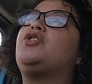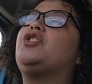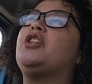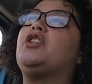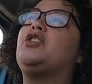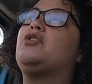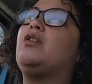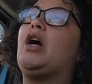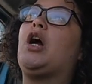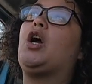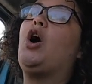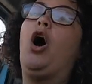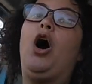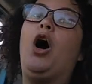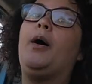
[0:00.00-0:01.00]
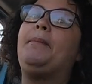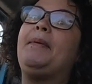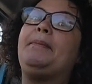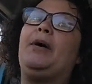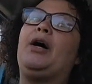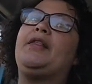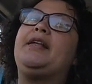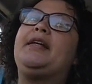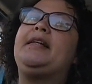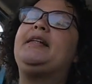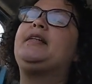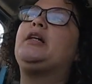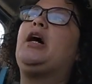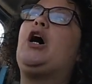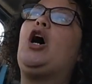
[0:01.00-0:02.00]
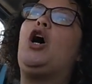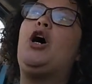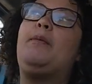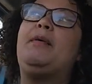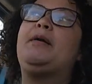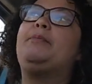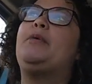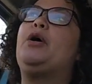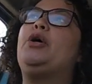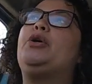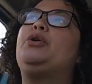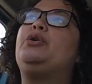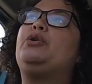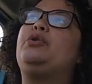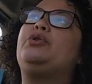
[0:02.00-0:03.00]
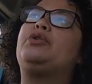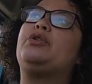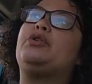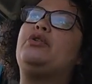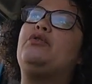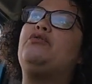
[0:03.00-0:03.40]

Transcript: just can't be bothered, hermit mode,